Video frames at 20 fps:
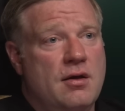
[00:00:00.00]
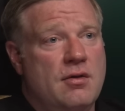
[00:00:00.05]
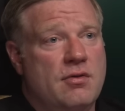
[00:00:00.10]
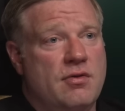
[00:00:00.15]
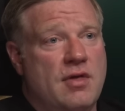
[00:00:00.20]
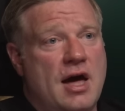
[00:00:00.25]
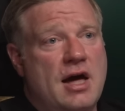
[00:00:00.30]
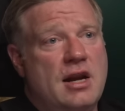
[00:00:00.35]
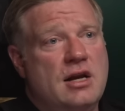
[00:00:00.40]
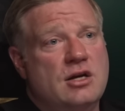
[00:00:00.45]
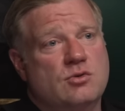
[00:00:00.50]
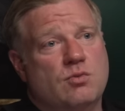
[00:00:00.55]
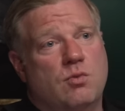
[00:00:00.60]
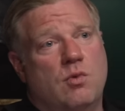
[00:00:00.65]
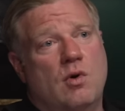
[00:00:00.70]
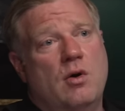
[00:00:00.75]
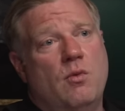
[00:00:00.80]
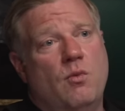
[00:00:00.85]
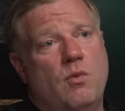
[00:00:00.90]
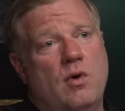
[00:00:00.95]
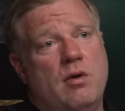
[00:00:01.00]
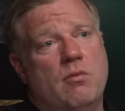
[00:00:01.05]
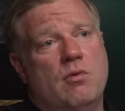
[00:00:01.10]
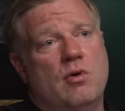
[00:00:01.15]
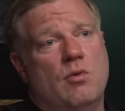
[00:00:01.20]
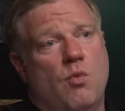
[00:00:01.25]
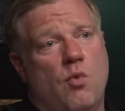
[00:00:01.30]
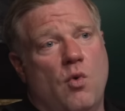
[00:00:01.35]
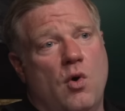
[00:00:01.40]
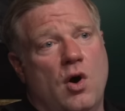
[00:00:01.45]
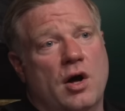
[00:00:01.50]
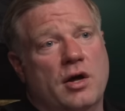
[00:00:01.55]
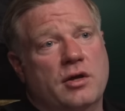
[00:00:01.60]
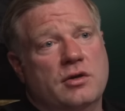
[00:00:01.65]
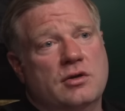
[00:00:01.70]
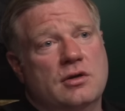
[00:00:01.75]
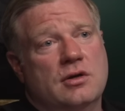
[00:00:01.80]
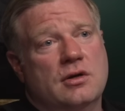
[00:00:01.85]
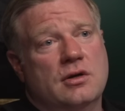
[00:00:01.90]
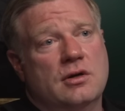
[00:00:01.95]
That is what we would
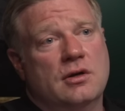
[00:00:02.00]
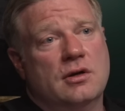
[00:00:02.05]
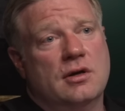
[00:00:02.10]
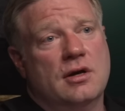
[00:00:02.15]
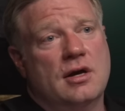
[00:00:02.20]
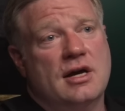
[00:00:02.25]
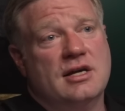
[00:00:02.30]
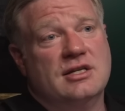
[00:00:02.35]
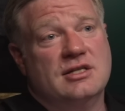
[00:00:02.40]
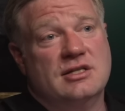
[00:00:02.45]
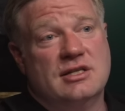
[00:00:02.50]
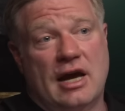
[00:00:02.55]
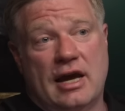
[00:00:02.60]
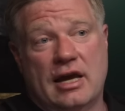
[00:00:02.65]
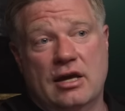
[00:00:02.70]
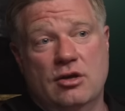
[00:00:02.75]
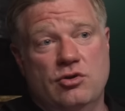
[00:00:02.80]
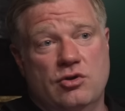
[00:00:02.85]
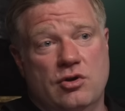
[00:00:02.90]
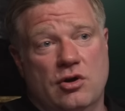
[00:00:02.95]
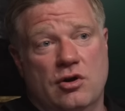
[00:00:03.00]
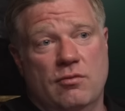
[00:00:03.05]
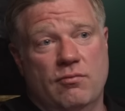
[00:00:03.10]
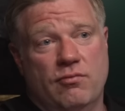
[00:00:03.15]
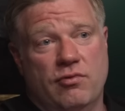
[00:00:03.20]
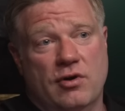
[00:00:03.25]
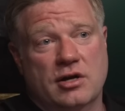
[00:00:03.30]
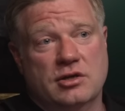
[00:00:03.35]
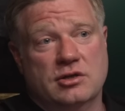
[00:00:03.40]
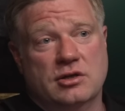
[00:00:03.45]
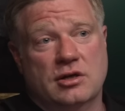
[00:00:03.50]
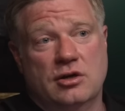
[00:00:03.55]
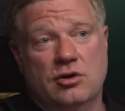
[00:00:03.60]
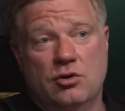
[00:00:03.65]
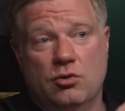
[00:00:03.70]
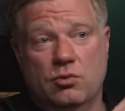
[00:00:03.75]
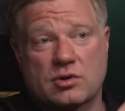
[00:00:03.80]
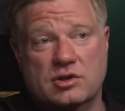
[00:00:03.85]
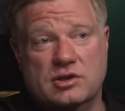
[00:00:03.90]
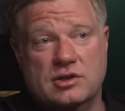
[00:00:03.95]
want a second term president
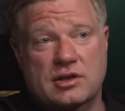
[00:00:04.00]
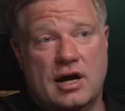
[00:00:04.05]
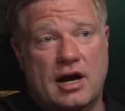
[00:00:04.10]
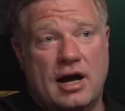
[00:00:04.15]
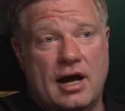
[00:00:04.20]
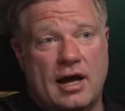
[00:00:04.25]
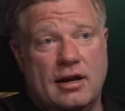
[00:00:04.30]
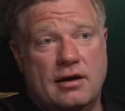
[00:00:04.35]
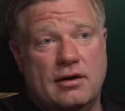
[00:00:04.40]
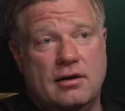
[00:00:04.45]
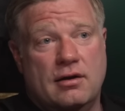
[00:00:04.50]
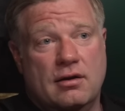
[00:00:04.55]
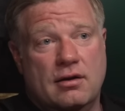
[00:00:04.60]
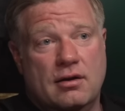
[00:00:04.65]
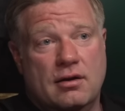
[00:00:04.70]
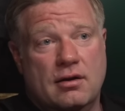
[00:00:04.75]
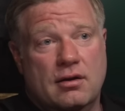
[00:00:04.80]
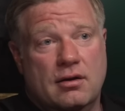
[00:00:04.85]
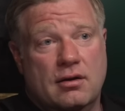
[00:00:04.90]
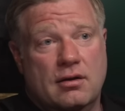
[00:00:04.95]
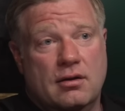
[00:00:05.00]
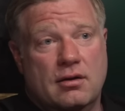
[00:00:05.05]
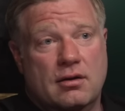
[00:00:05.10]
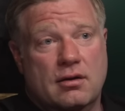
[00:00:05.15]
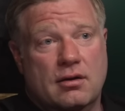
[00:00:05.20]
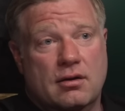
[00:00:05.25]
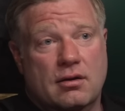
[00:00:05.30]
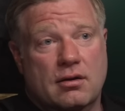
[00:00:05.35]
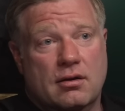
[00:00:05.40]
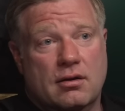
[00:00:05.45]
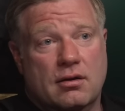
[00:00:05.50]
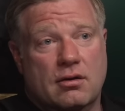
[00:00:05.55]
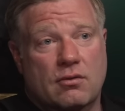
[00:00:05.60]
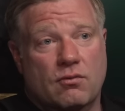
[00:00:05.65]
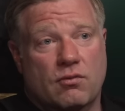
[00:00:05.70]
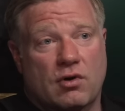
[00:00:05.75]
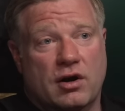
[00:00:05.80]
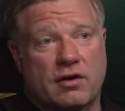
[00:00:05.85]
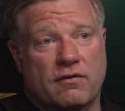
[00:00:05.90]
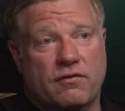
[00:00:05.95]
who is not
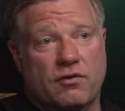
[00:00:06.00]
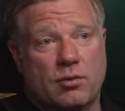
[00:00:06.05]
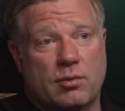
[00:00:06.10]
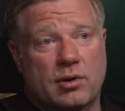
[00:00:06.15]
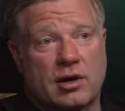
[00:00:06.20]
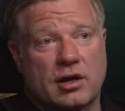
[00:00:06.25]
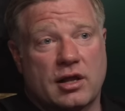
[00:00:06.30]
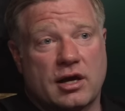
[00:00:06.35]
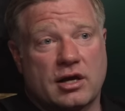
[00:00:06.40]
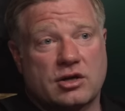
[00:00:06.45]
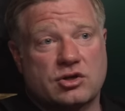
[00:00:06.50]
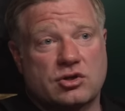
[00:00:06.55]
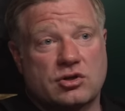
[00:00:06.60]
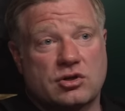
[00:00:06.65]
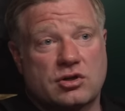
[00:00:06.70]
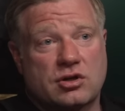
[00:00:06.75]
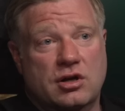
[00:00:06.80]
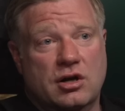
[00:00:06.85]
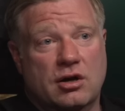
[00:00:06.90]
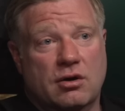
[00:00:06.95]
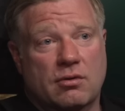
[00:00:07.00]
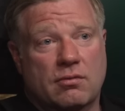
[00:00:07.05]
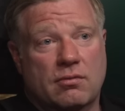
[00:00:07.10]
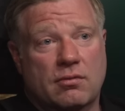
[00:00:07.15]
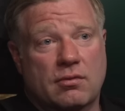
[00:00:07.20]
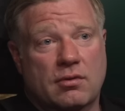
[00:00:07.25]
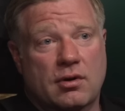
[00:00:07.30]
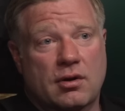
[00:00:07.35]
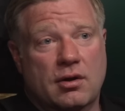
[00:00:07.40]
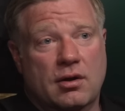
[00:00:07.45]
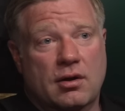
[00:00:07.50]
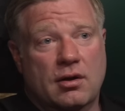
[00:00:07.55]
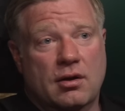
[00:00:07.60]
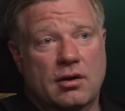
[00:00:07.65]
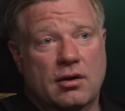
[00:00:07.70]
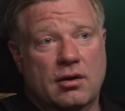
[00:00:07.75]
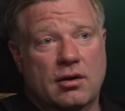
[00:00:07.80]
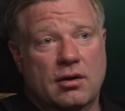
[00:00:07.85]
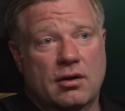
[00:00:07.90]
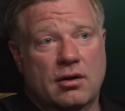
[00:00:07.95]
running for reelection to do.
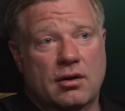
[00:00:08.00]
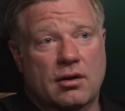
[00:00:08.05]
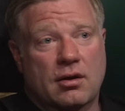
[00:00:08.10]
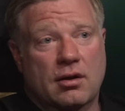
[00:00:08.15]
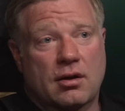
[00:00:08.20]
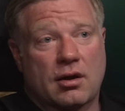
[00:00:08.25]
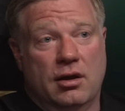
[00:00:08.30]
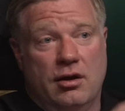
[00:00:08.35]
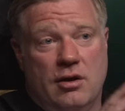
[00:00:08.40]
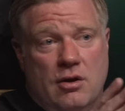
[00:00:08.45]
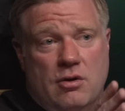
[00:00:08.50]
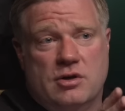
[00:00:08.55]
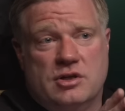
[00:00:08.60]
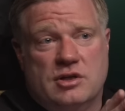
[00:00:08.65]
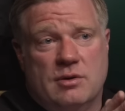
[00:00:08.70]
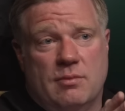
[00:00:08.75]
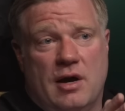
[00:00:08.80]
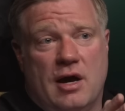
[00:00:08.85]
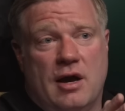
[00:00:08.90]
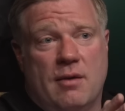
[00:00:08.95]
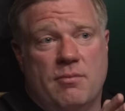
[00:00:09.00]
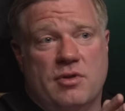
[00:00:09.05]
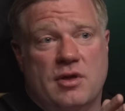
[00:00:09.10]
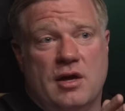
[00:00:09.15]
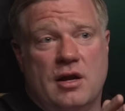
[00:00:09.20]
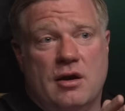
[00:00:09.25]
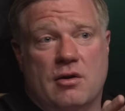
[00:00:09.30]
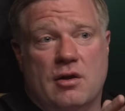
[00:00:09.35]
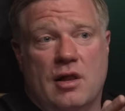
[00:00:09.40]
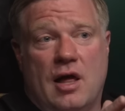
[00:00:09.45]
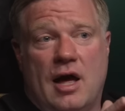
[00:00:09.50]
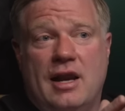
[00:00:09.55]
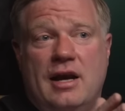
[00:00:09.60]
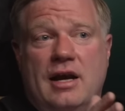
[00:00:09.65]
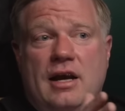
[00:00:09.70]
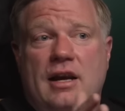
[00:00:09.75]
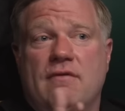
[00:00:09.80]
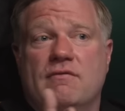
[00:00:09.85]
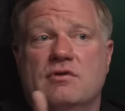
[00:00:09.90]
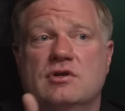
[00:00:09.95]
And notice in my hypothetical, I
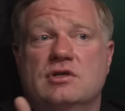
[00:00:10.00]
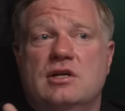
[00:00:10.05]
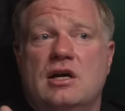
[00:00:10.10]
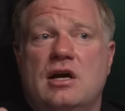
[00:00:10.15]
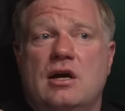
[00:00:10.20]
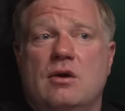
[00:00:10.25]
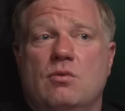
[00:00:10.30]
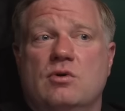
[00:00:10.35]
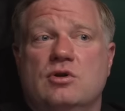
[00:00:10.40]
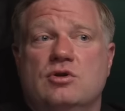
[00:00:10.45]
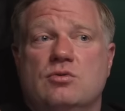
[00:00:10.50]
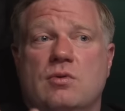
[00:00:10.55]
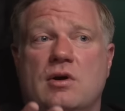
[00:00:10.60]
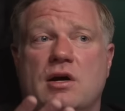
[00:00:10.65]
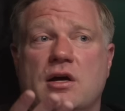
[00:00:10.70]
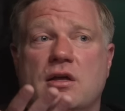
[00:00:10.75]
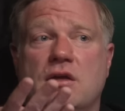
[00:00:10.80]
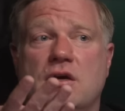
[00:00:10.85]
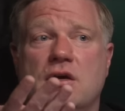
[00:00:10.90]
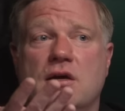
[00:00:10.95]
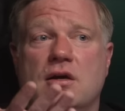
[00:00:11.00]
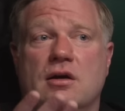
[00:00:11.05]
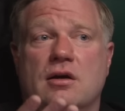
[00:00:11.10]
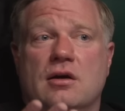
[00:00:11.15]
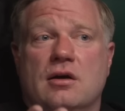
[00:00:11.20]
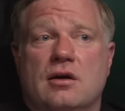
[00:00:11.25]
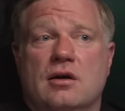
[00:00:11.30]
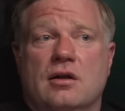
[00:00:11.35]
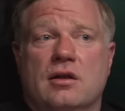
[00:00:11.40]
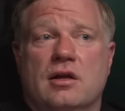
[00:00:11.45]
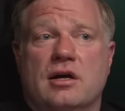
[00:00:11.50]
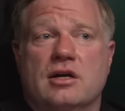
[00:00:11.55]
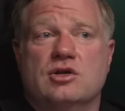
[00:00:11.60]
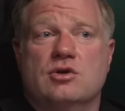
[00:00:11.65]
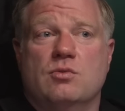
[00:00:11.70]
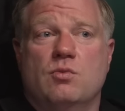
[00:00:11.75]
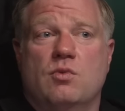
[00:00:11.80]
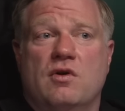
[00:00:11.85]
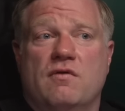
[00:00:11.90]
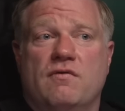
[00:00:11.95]
didn't even say which way the
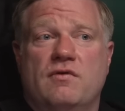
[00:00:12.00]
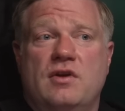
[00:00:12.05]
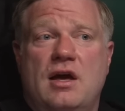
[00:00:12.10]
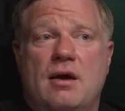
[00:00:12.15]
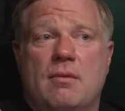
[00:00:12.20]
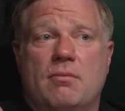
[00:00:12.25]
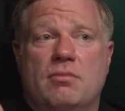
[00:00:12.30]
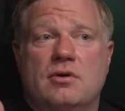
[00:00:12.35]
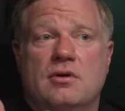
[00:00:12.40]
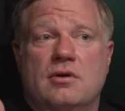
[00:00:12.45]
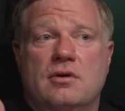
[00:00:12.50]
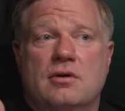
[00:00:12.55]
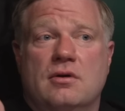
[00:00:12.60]
election would have tipped.